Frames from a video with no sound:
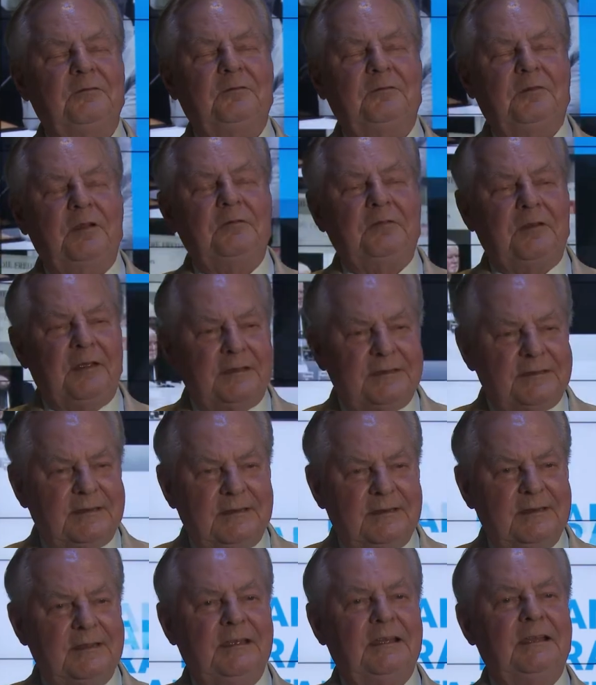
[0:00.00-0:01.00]
vivid,
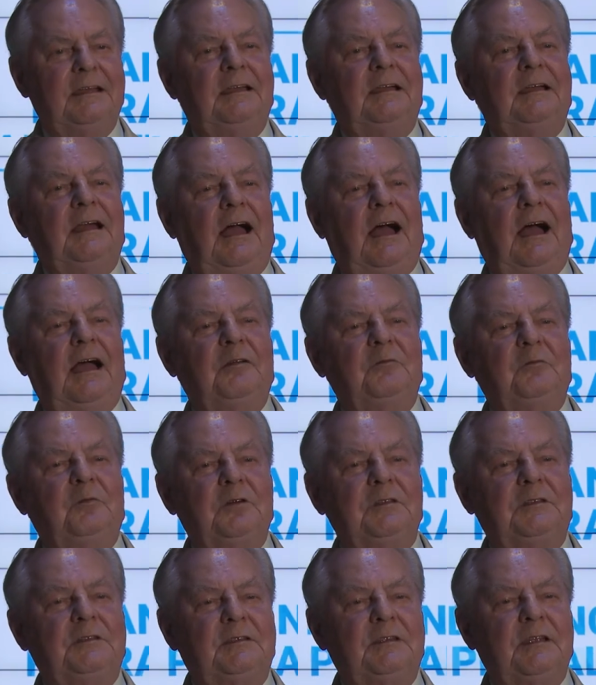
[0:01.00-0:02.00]
I
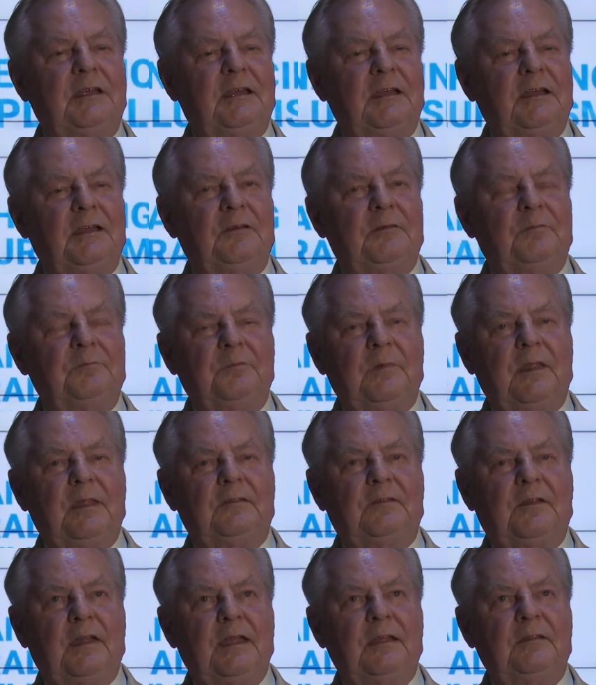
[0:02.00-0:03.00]
would
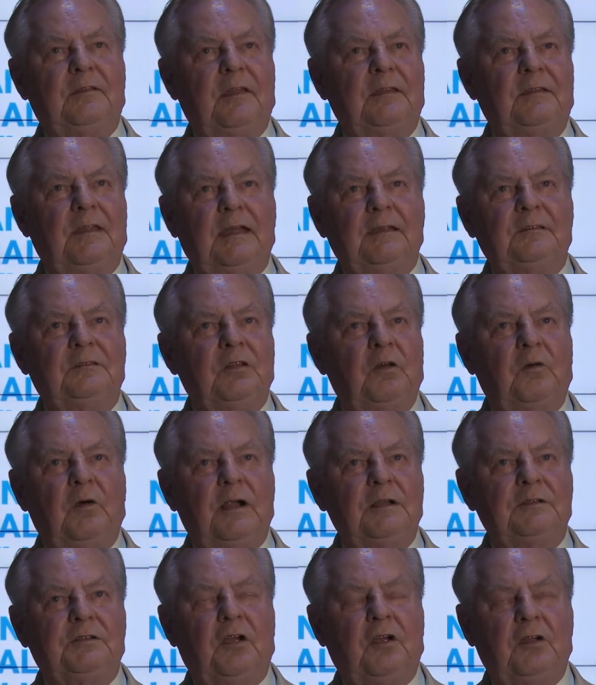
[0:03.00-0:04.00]
think that there is no
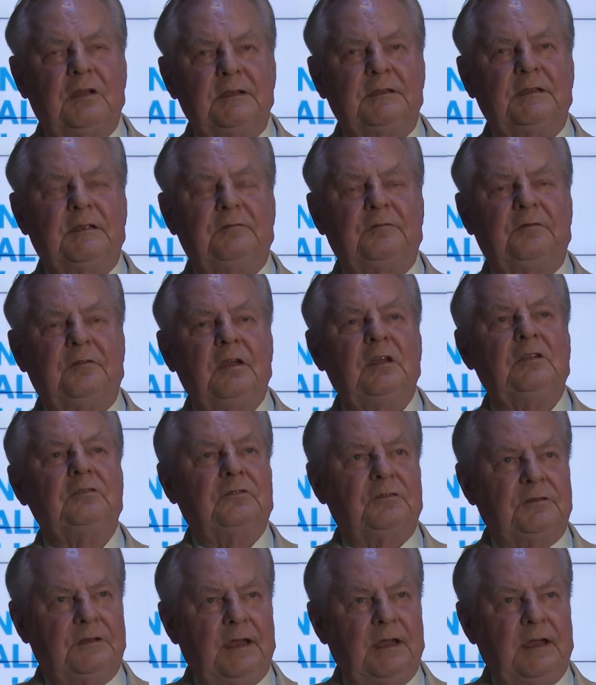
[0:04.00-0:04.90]
alternative to